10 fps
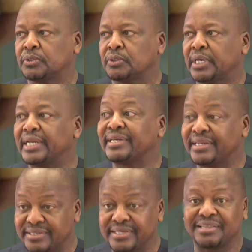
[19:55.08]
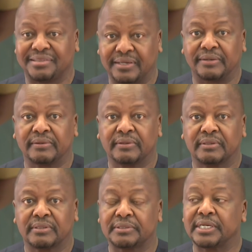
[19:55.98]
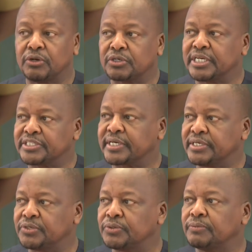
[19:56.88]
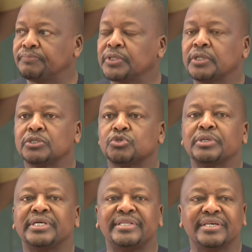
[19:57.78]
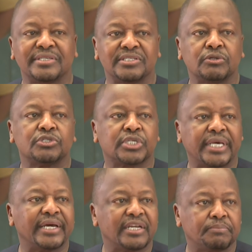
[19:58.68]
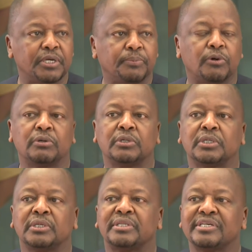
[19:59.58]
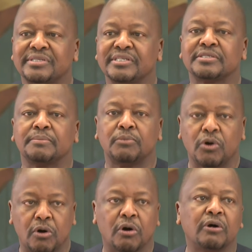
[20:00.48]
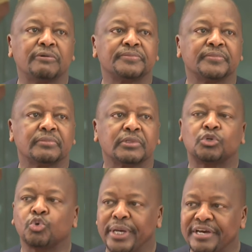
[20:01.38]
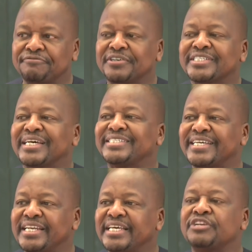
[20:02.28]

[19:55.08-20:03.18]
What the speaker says: and there is nothing that the doctors can do. So this is not scaring people. This is more to emphasize the need